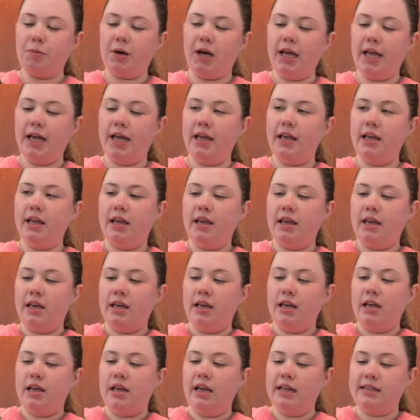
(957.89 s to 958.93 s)
but
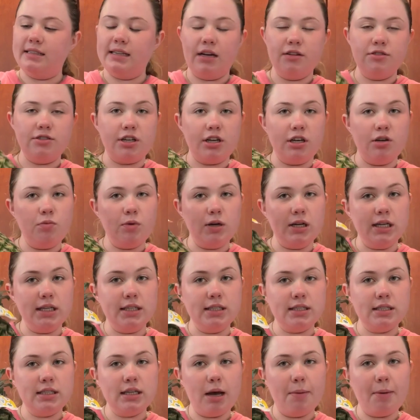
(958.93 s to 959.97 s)
it Sounds Good
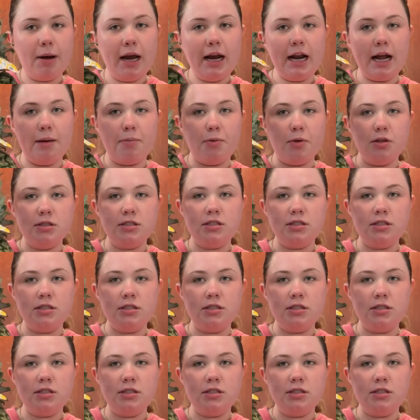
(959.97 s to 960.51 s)
was a pineapple.